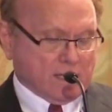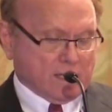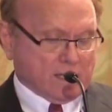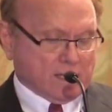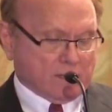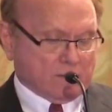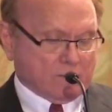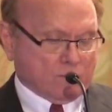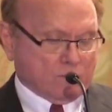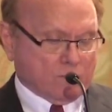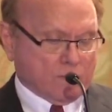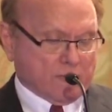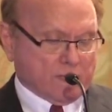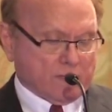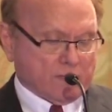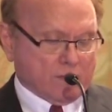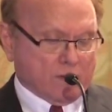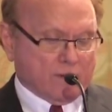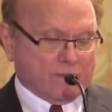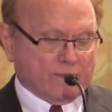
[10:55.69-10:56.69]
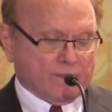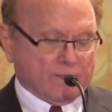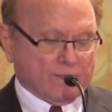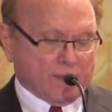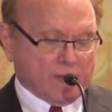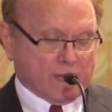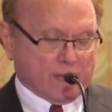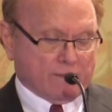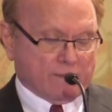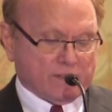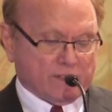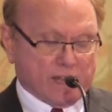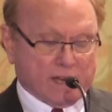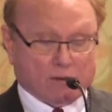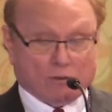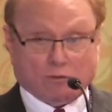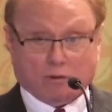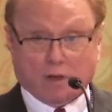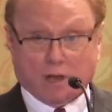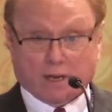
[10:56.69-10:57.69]
in what is often thought of as a
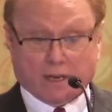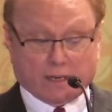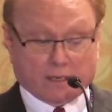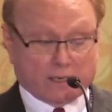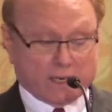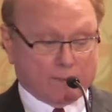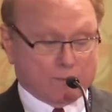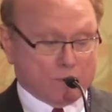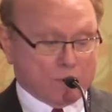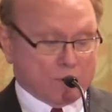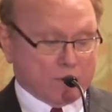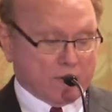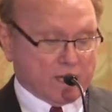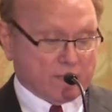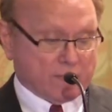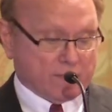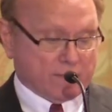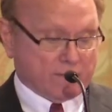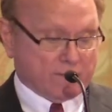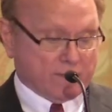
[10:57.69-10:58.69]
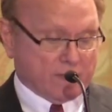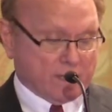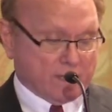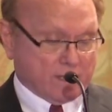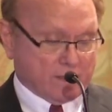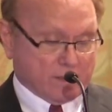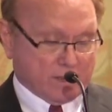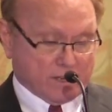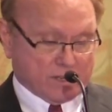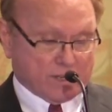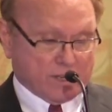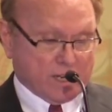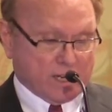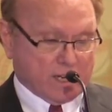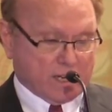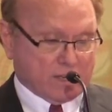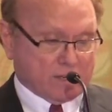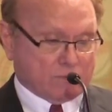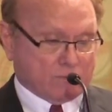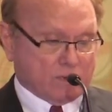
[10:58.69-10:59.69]
chronically progressive
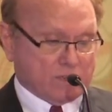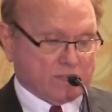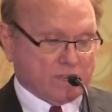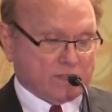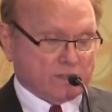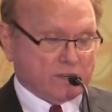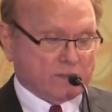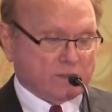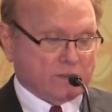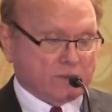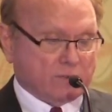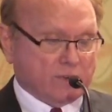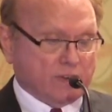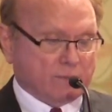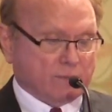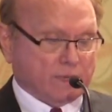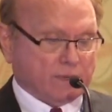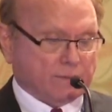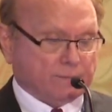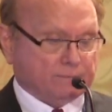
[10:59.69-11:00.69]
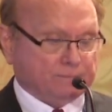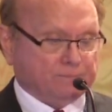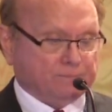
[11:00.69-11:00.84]
disease resistant to treatment.